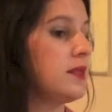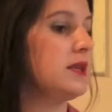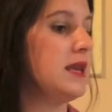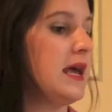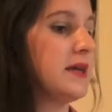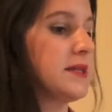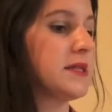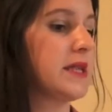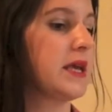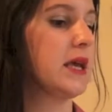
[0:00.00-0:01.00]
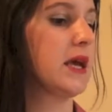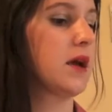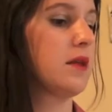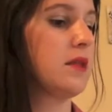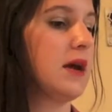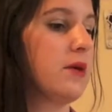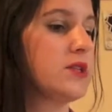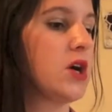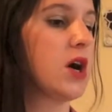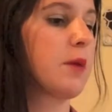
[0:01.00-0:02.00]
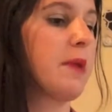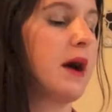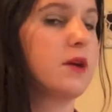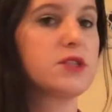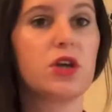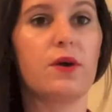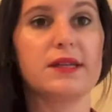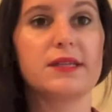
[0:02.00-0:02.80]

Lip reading: The next thing that I want to talk about, so I